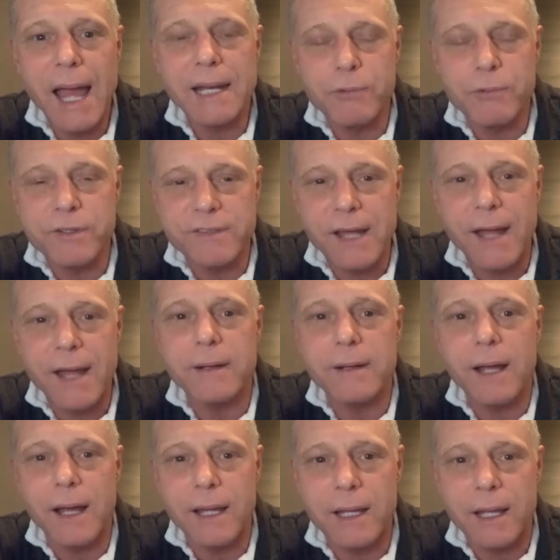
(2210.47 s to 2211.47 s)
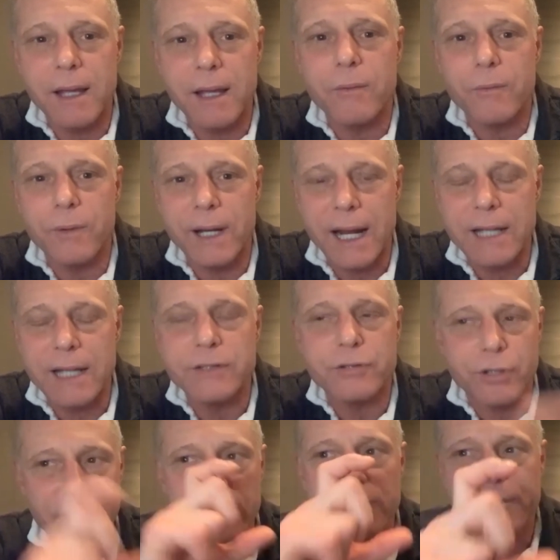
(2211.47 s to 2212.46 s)
it was when
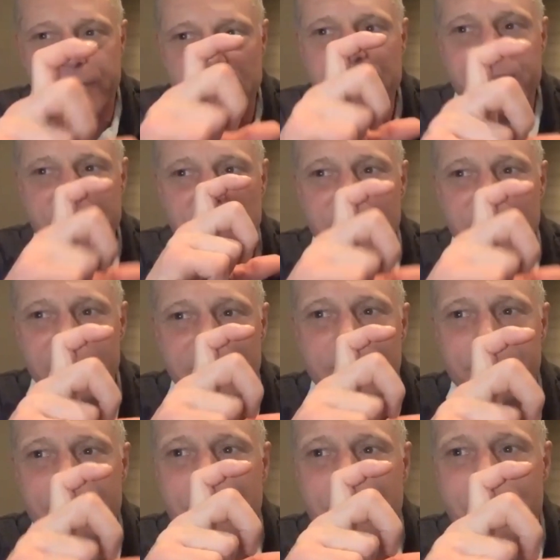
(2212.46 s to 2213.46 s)
I turned 50,